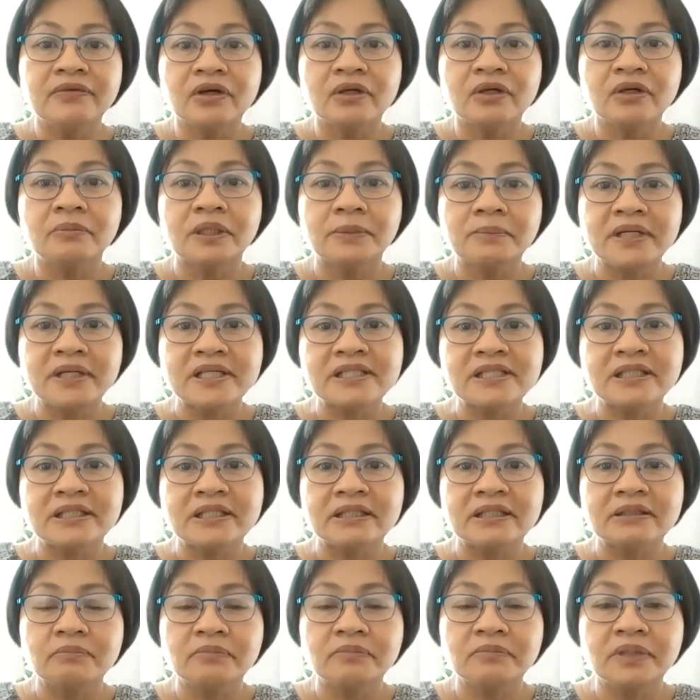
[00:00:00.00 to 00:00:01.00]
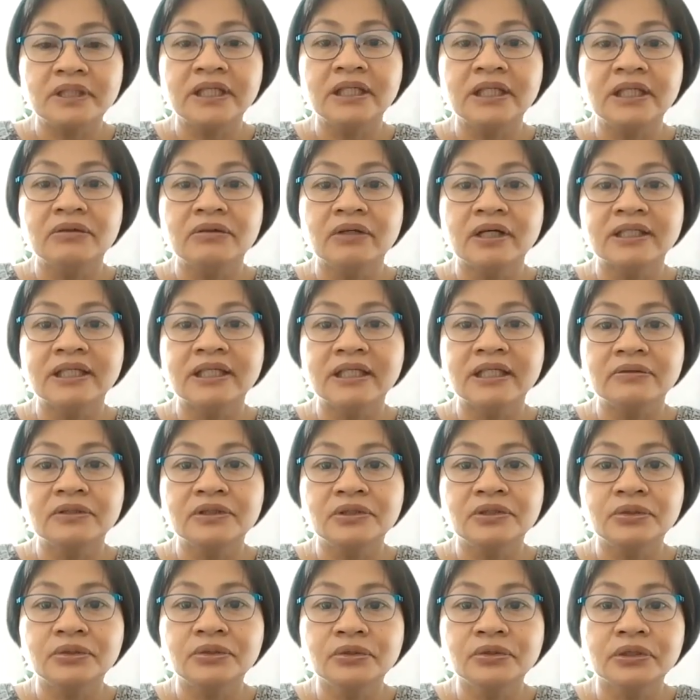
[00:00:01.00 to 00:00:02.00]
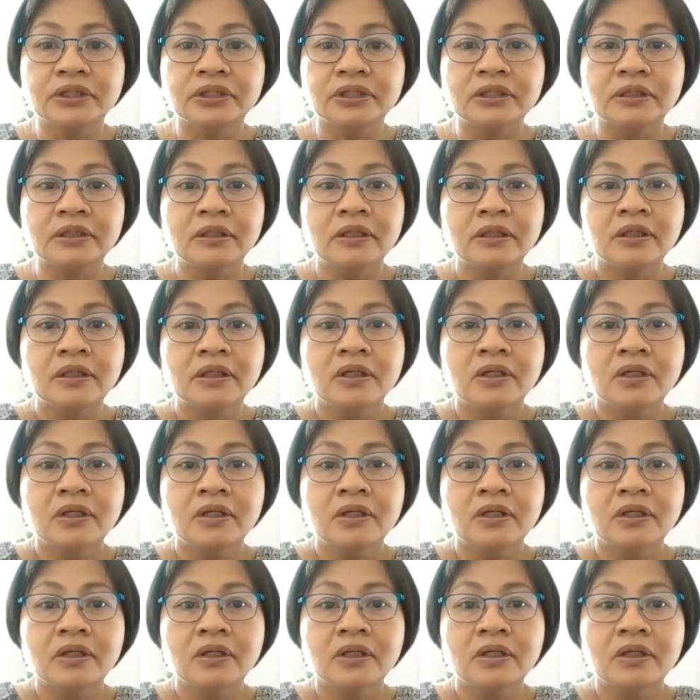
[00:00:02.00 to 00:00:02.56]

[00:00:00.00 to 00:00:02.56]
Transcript: former President Benigno Aquino Jr.,